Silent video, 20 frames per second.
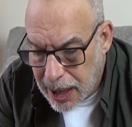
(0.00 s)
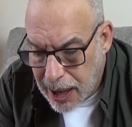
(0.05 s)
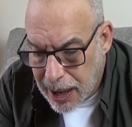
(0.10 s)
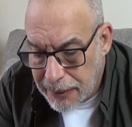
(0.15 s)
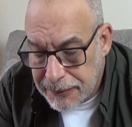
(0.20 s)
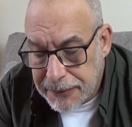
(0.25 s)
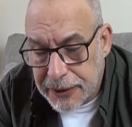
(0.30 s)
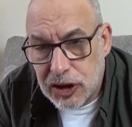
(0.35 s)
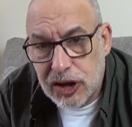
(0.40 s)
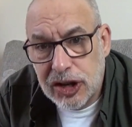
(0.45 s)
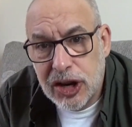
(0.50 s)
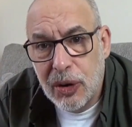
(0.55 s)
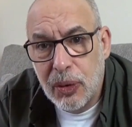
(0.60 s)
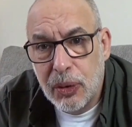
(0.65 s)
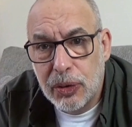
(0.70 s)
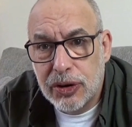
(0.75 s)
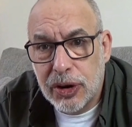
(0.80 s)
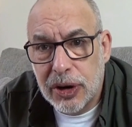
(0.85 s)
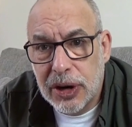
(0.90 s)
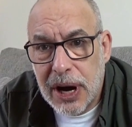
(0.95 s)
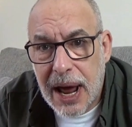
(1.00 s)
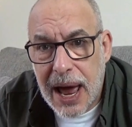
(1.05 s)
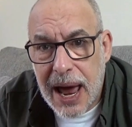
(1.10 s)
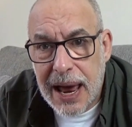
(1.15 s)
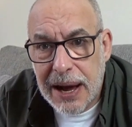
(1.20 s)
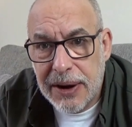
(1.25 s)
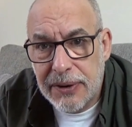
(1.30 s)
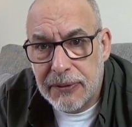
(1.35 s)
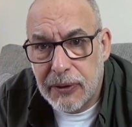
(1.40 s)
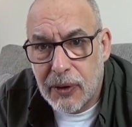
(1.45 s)
For children
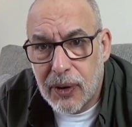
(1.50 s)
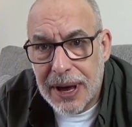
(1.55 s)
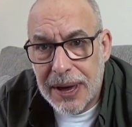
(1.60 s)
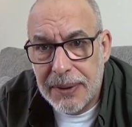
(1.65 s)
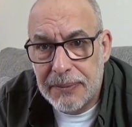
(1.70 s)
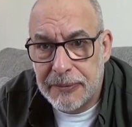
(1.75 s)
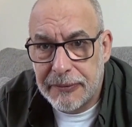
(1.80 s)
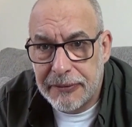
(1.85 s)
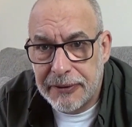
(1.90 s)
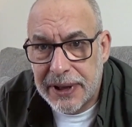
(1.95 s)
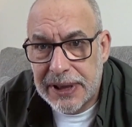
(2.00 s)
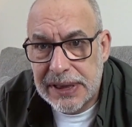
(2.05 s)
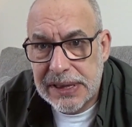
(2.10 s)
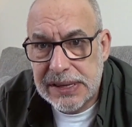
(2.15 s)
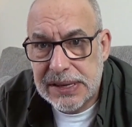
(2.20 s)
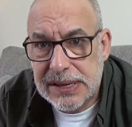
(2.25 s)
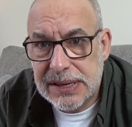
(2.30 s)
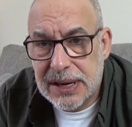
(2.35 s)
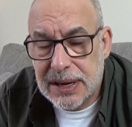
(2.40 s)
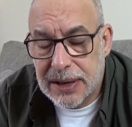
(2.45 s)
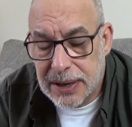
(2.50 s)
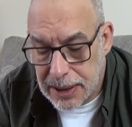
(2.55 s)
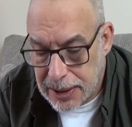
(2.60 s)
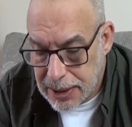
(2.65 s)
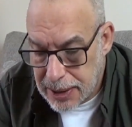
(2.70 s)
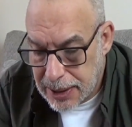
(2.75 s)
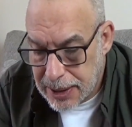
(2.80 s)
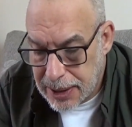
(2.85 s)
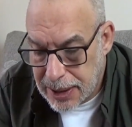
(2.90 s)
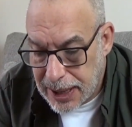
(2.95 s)
and for infants,
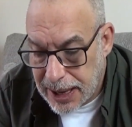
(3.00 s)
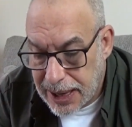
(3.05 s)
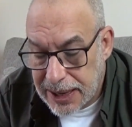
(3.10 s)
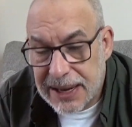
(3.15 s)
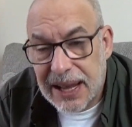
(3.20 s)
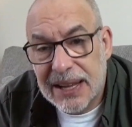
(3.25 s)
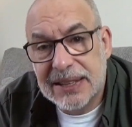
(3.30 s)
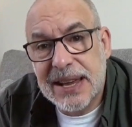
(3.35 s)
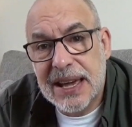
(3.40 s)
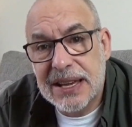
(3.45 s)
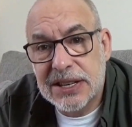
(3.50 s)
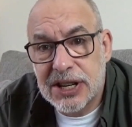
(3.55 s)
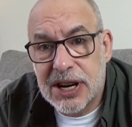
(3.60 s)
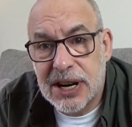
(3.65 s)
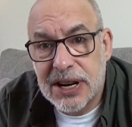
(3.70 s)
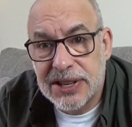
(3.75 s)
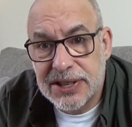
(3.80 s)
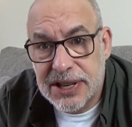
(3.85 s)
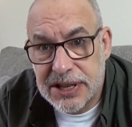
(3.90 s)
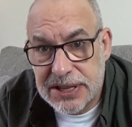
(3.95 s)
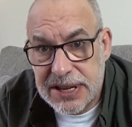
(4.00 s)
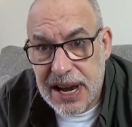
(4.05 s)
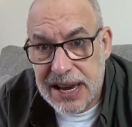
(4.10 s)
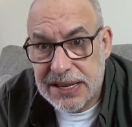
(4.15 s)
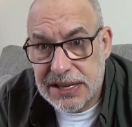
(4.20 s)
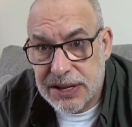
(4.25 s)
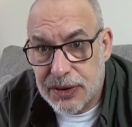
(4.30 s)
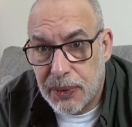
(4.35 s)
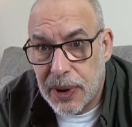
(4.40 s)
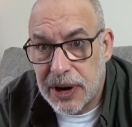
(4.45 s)
it does actually
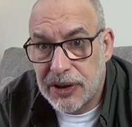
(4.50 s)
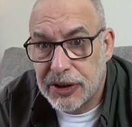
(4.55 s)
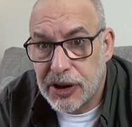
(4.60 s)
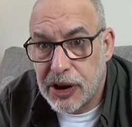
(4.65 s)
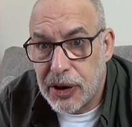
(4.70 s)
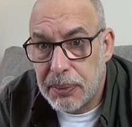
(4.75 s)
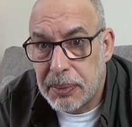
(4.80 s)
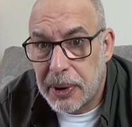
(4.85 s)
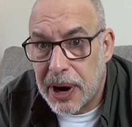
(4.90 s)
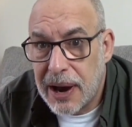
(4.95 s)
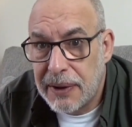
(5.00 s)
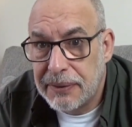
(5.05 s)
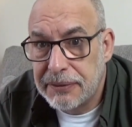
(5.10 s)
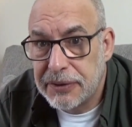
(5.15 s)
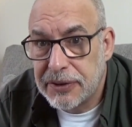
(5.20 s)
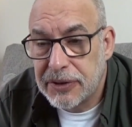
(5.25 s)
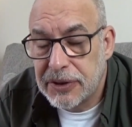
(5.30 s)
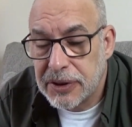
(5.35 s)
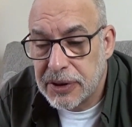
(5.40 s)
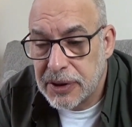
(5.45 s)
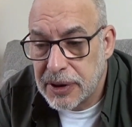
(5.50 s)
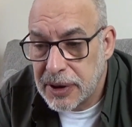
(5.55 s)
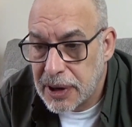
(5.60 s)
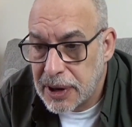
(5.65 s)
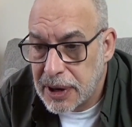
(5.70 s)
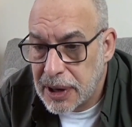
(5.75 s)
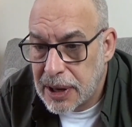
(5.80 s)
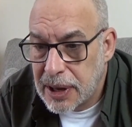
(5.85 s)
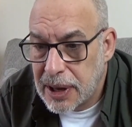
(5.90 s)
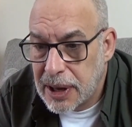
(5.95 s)
suggest rescue breaths
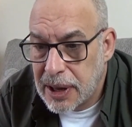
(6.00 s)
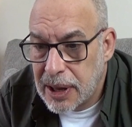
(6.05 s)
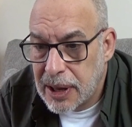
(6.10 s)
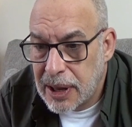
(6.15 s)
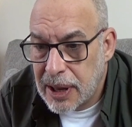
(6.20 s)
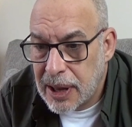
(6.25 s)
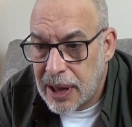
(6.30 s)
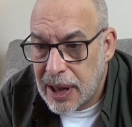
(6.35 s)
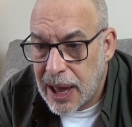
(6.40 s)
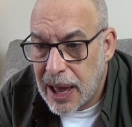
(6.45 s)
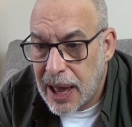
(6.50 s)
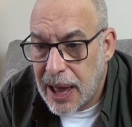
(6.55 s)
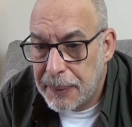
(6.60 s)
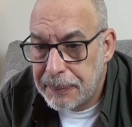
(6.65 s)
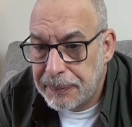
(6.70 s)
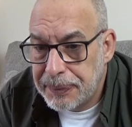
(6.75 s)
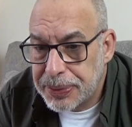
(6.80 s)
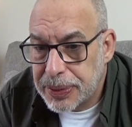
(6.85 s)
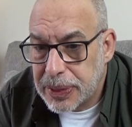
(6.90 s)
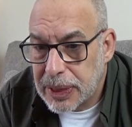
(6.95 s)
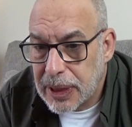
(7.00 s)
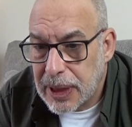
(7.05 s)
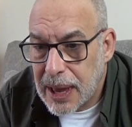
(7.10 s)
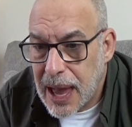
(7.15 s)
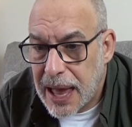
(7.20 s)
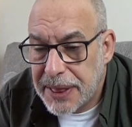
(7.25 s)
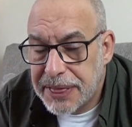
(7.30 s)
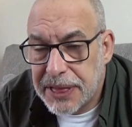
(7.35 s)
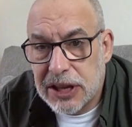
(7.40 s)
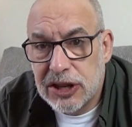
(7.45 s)
and
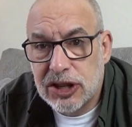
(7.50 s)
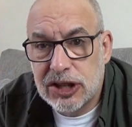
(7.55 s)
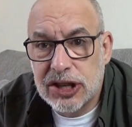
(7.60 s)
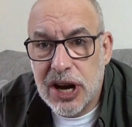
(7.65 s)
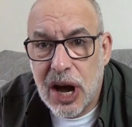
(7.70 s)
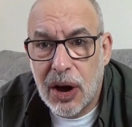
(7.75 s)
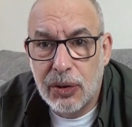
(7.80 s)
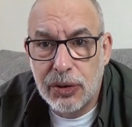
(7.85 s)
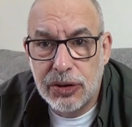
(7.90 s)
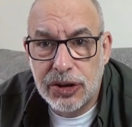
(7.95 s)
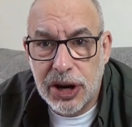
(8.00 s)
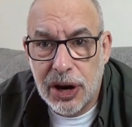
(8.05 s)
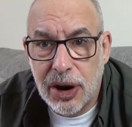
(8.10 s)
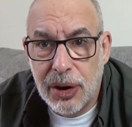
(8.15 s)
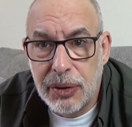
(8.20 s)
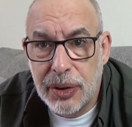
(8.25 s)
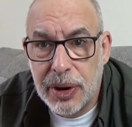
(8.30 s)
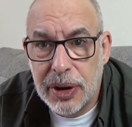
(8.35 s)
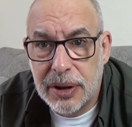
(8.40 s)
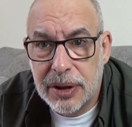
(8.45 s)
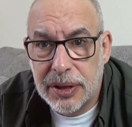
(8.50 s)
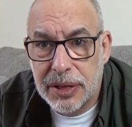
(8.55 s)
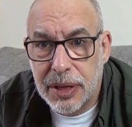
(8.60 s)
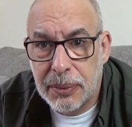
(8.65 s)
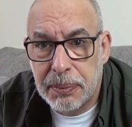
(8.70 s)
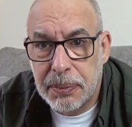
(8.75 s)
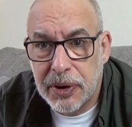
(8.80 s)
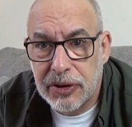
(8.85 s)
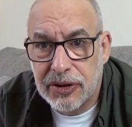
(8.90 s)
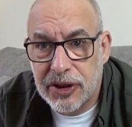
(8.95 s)
then shows you the
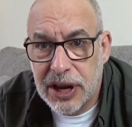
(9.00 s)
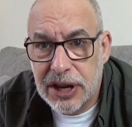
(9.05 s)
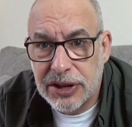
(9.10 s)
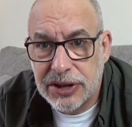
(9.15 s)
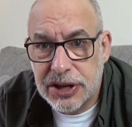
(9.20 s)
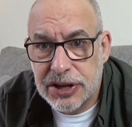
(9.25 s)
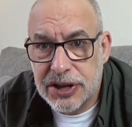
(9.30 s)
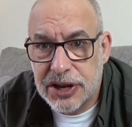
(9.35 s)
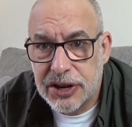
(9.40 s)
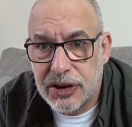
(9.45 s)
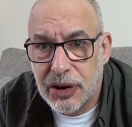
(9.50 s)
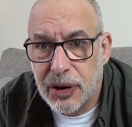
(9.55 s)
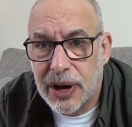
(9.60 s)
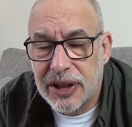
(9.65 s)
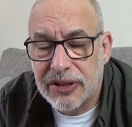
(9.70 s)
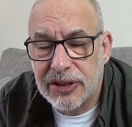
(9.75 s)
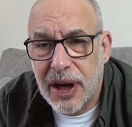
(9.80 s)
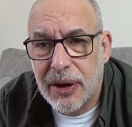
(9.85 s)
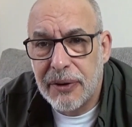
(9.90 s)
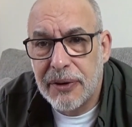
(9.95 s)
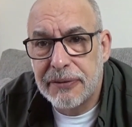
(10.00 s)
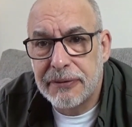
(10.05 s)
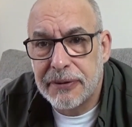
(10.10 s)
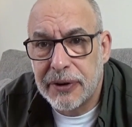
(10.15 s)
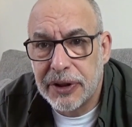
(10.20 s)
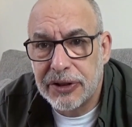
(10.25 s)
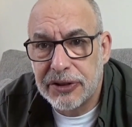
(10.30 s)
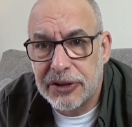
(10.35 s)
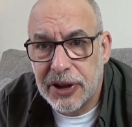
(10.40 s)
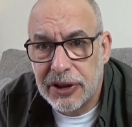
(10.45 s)
procedure to do it. So if, for
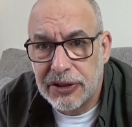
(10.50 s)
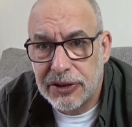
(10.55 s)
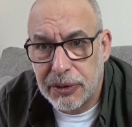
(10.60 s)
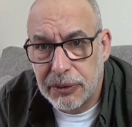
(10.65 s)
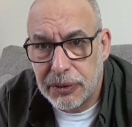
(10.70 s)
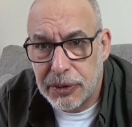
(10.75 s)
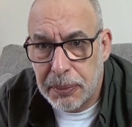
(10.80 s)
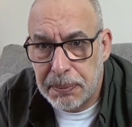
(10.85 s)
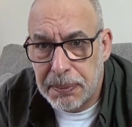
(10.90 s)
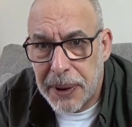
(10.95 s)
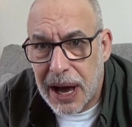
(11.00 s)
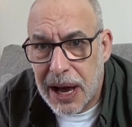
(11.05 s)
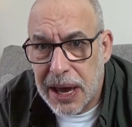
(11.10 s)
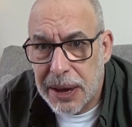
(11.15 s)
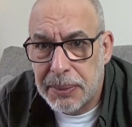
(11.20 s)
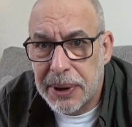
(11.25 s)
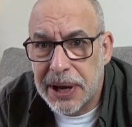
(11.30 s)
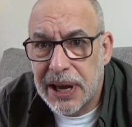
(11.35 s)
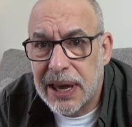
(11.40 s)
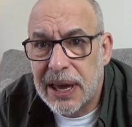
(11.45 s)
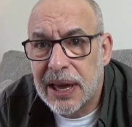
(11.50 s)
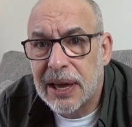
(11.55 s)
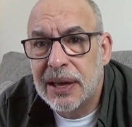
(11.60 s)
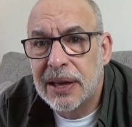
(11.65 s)
instance, it was a baby,